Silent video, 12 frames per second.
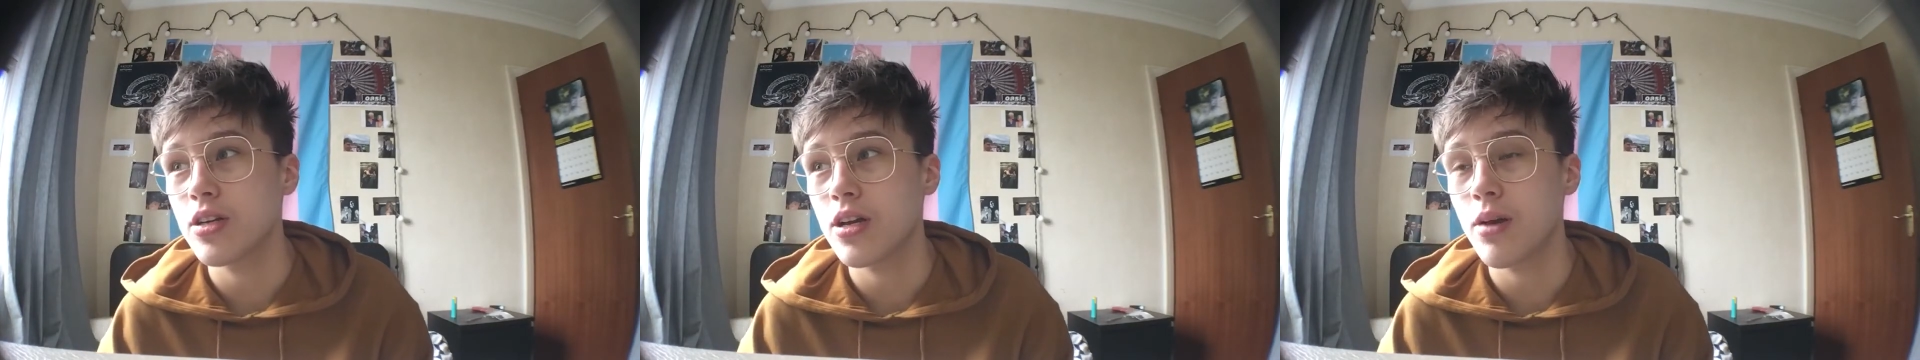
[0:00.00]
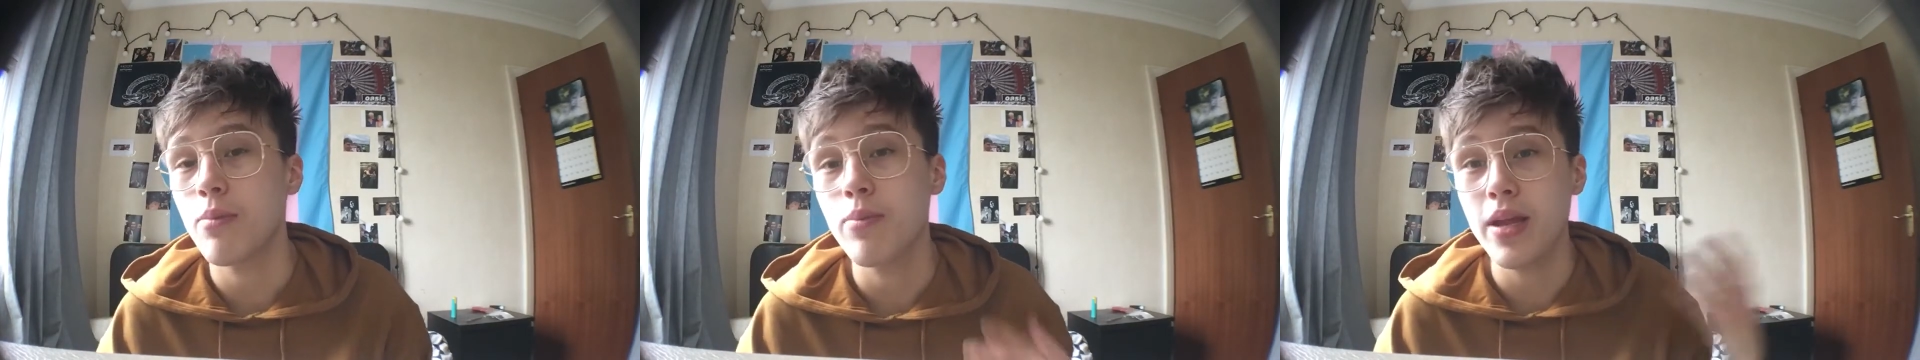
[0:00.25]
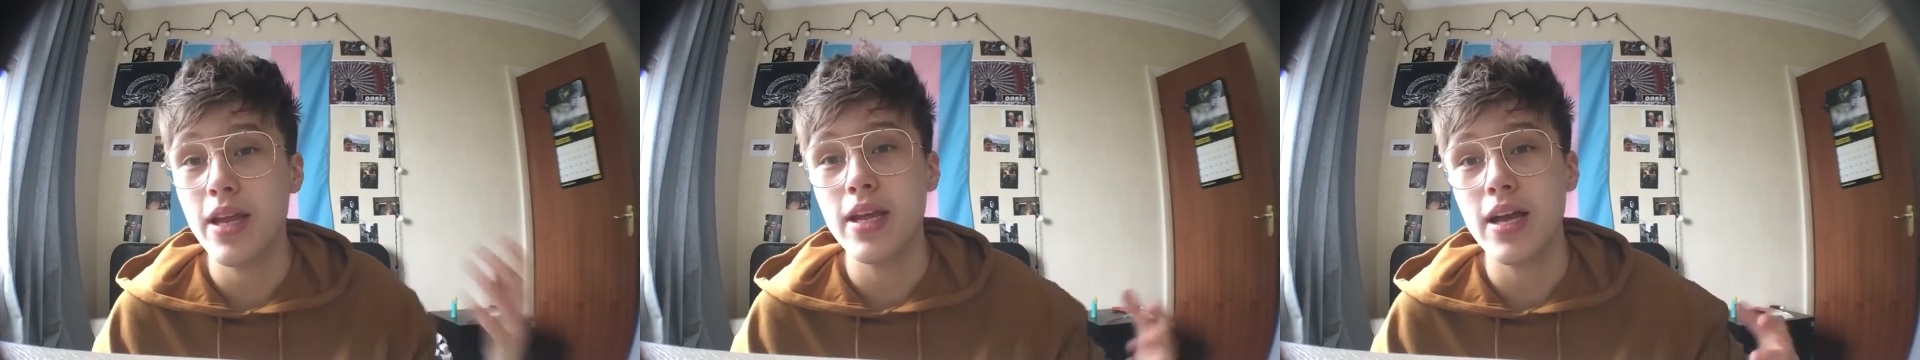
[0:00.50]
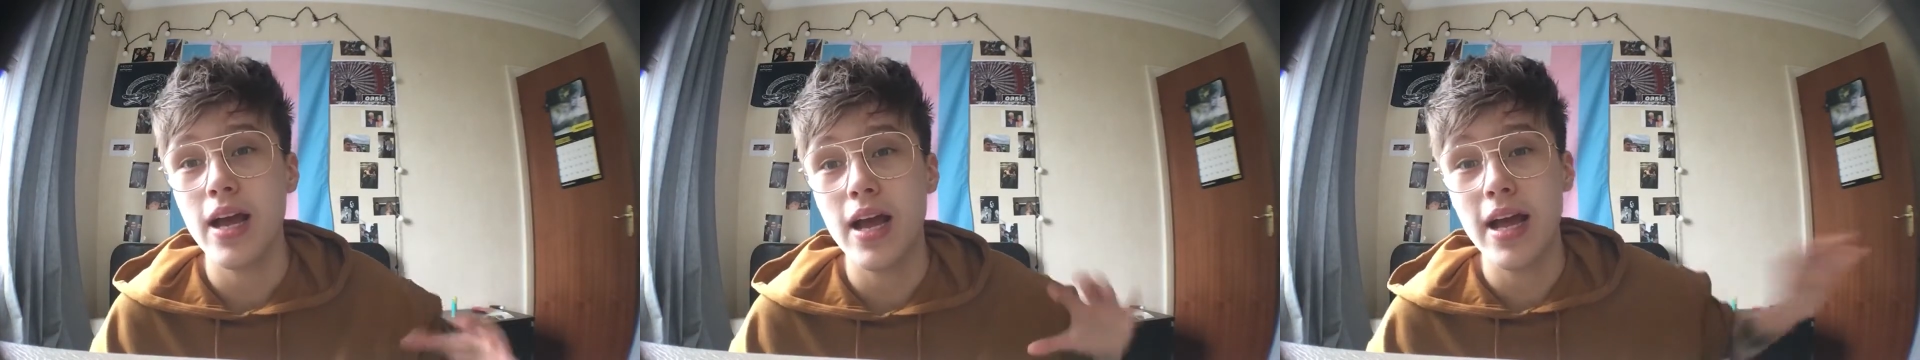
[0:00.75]
can
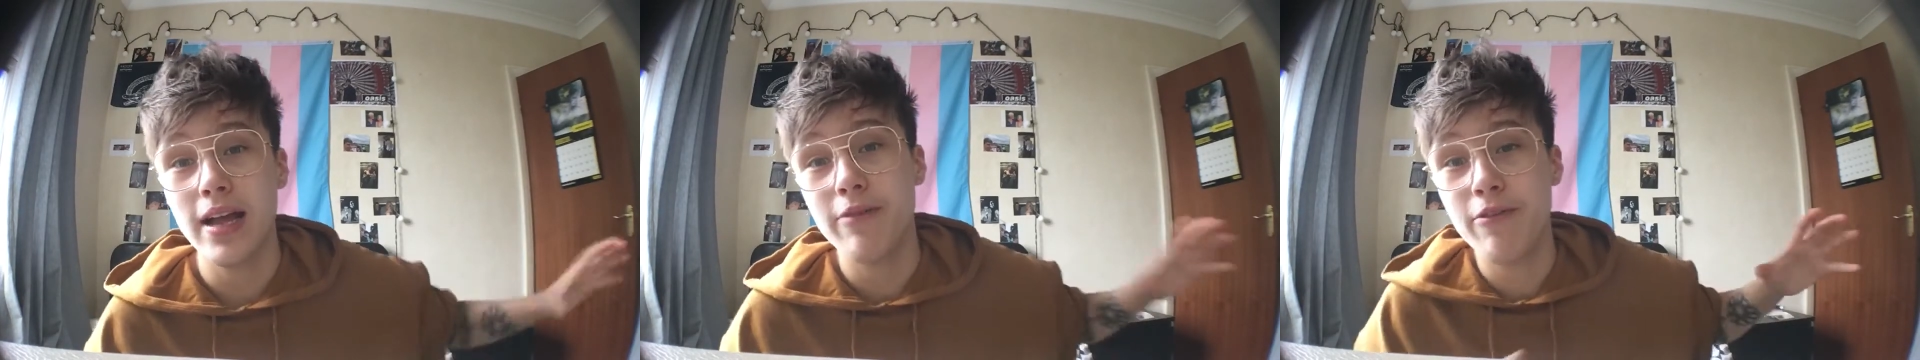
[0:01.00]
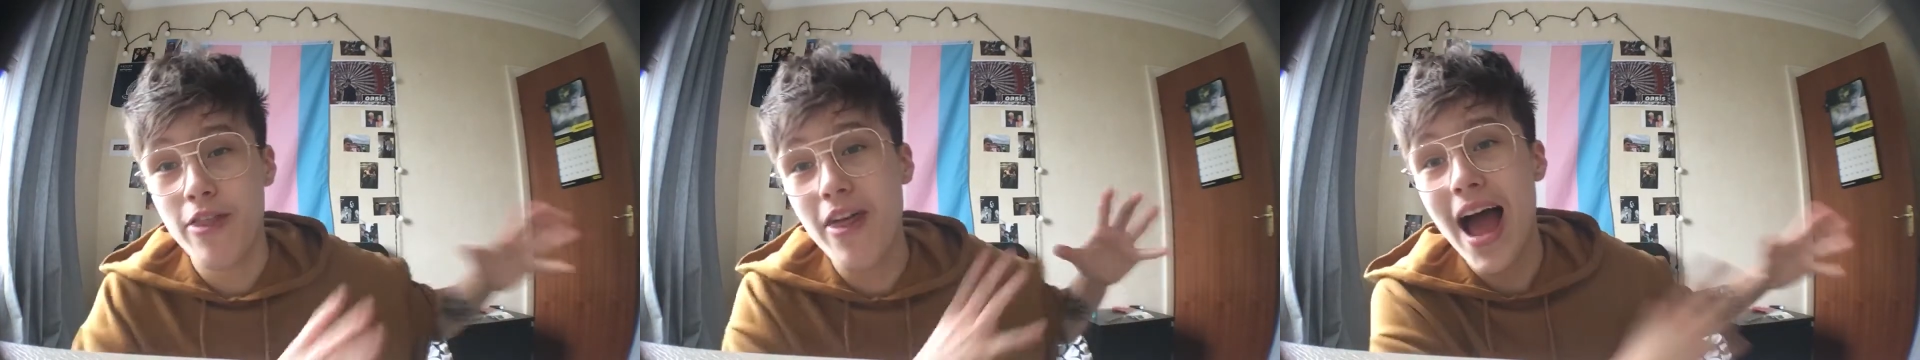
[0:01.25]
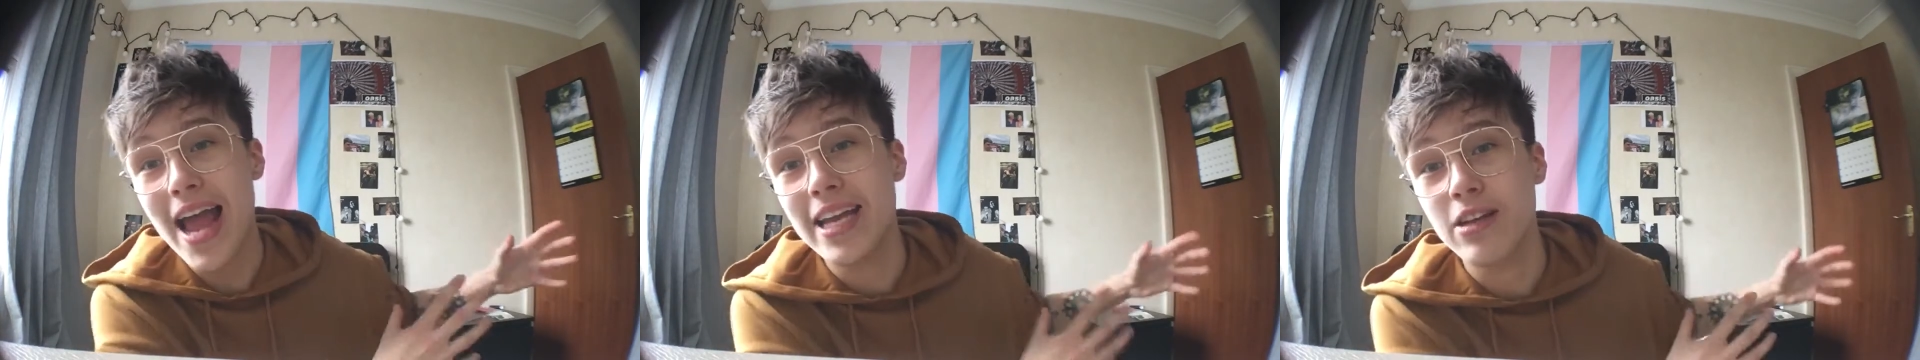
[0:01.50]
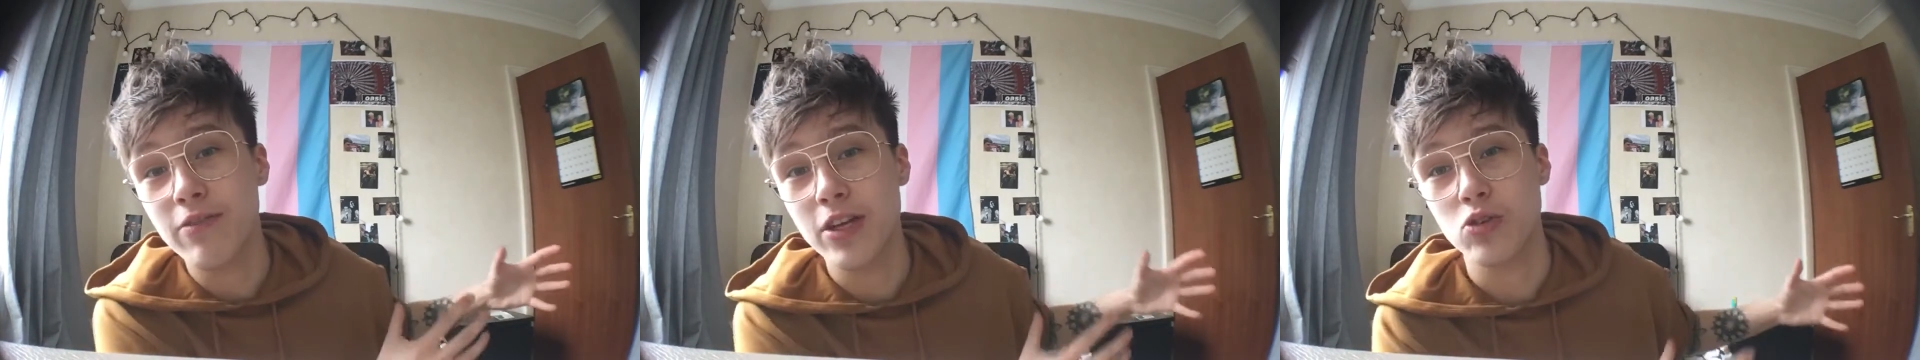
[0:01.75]
be for that
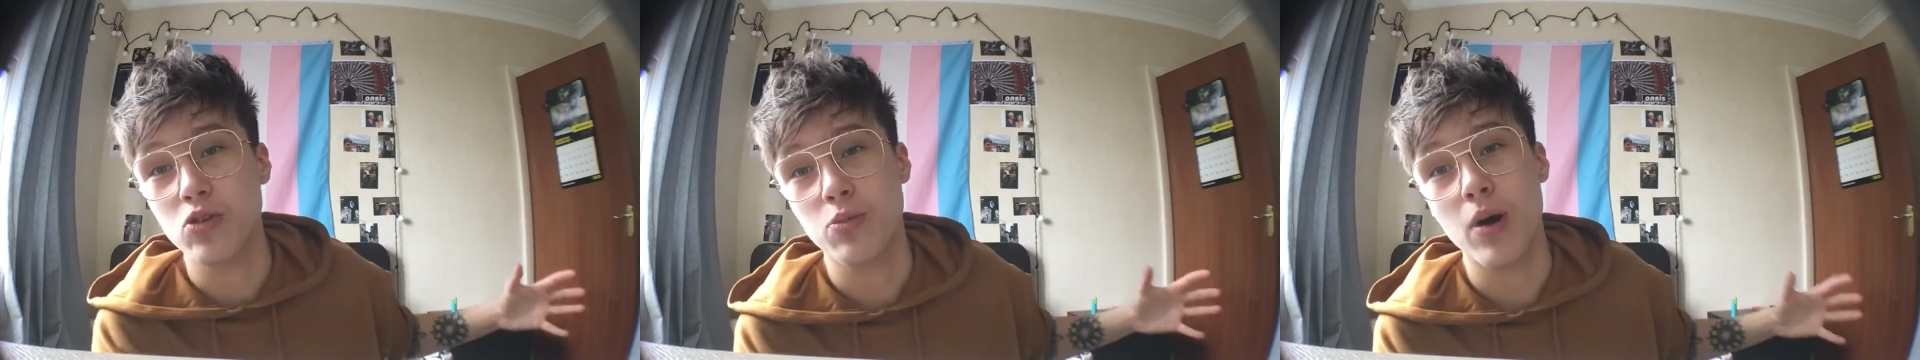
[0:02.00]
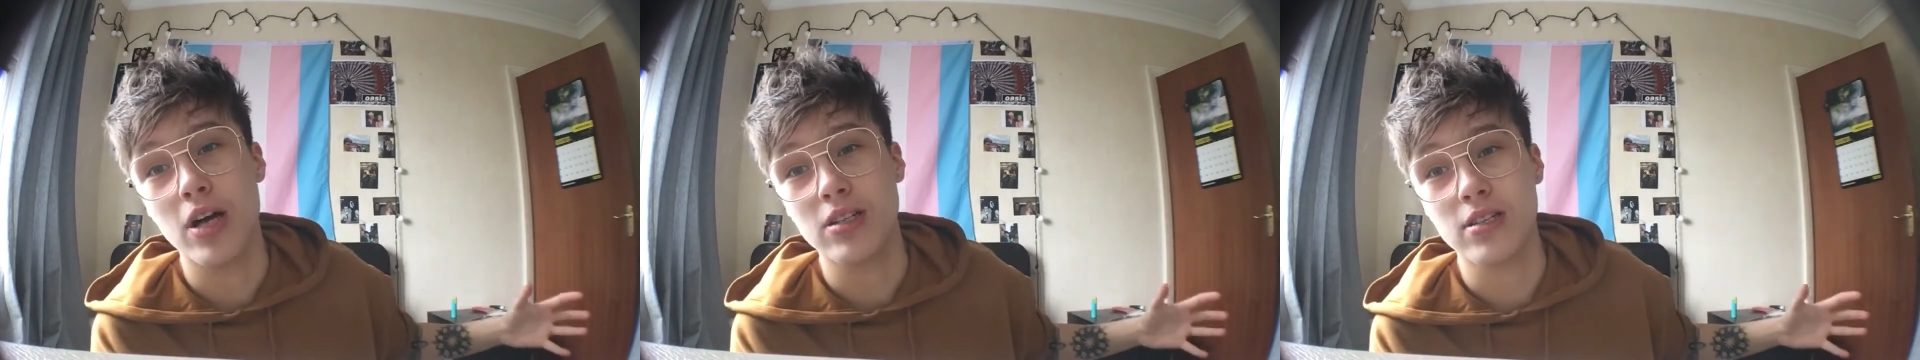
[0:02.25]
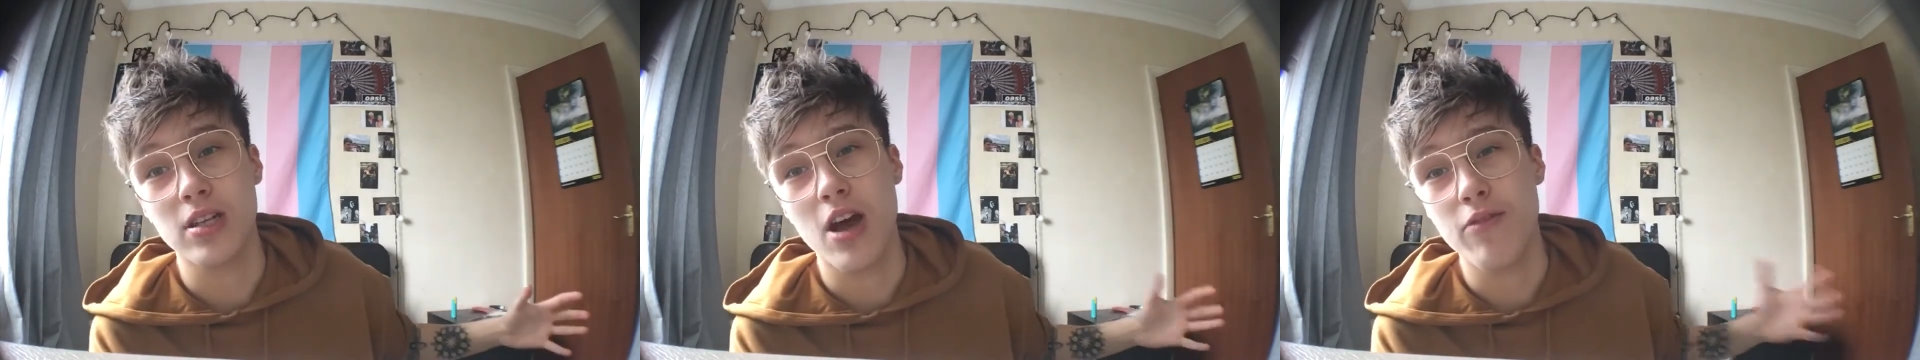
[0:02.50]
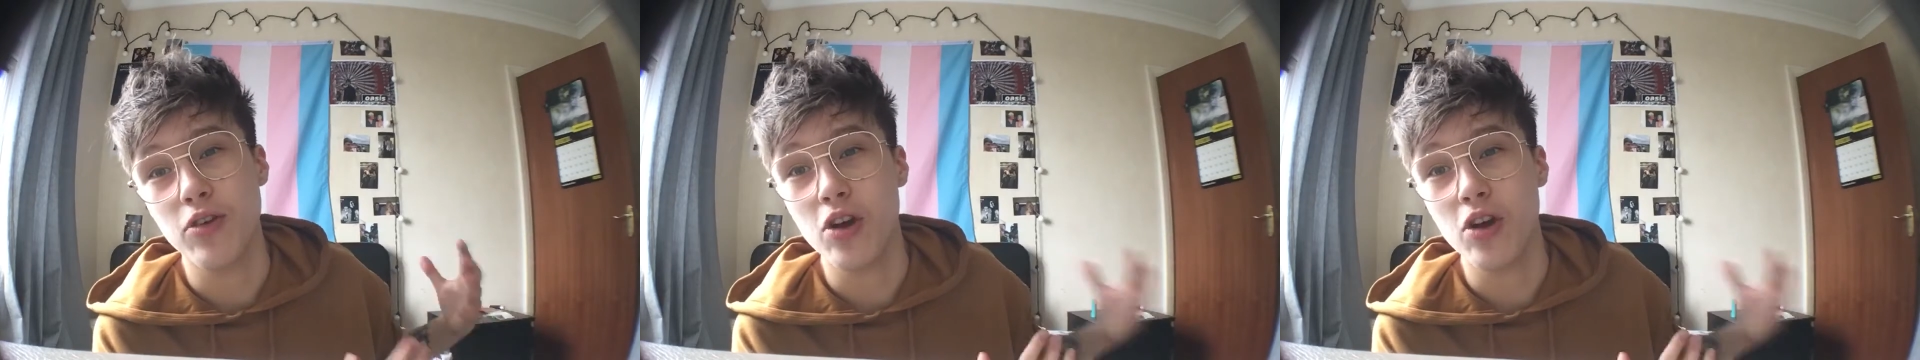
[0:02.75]
individual person's life.